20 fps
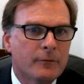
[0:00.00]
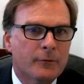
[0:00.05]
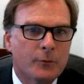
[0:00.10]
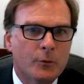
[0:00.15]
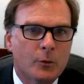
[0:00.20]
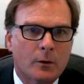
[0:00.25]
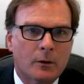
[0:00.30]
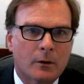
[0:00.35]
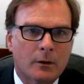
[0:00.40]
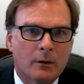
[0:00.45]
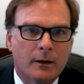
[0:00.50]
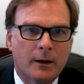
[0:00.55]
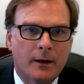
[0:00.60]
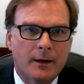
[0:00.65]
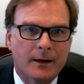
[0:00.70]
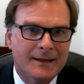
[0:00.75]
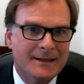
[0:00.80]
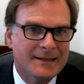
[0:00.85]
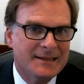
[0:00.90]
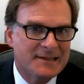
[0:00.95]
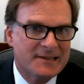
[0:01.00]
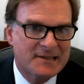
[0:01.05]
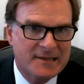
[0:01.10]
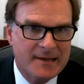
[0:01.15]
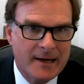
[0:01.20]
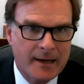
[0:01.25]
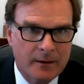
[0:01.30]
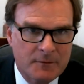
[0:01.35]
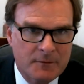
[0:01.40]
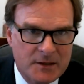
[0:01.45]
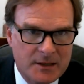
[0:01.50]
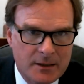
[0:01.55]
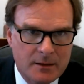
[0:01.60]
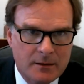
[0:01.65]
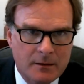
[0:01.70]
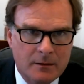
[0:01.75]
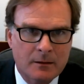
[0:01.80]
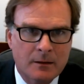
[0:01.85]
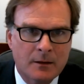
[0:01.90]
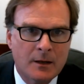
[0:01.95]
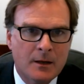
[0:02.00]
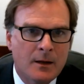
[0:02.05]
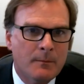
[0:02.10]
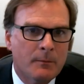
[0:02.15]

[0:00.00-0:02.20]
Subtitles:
for incentives here,